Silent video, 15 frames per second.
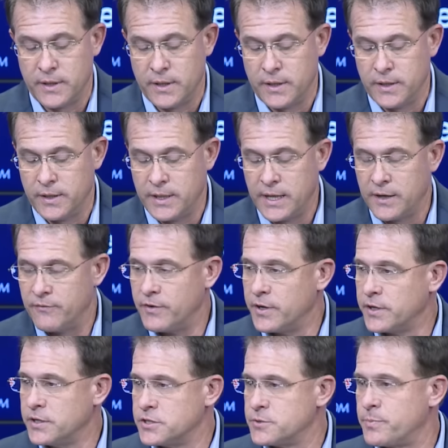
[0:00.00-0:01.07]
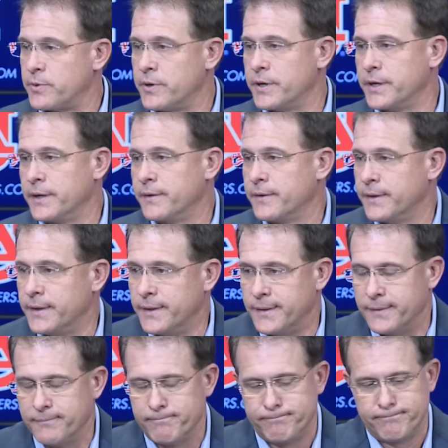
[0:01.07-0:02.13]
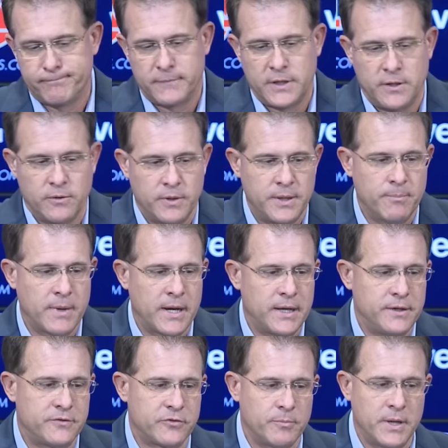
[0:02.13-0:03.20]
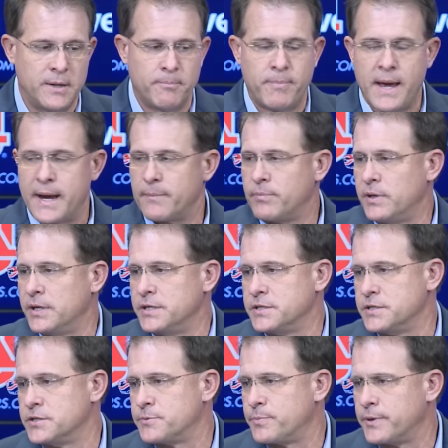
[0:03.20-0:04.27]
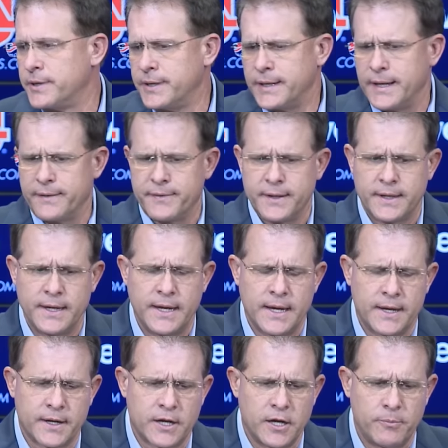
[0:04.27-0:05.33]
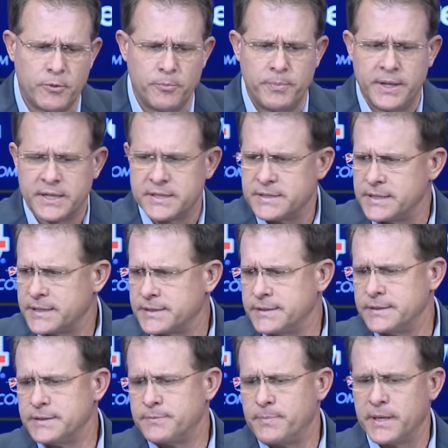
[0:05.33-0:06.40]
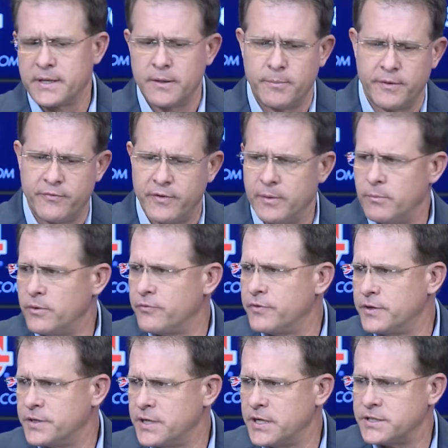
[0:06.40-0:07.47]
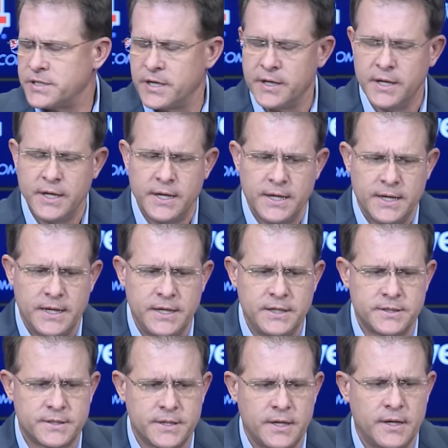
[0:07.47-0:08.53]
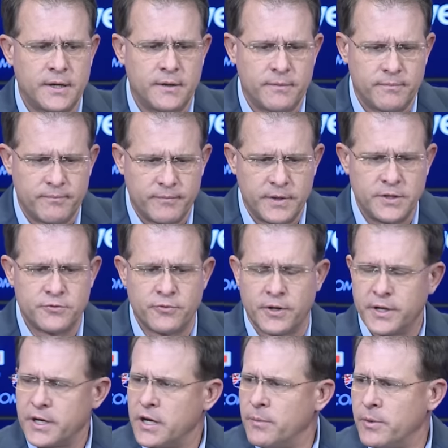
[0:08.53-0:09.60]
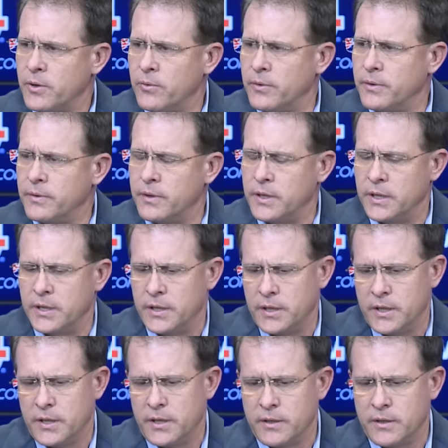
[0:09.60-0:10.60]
him. Yeah, he had a very good spring. He made some impact plays in spring. I think he had a couple pick sixes, picked up a fumble for a touchdown. He's really coming on, and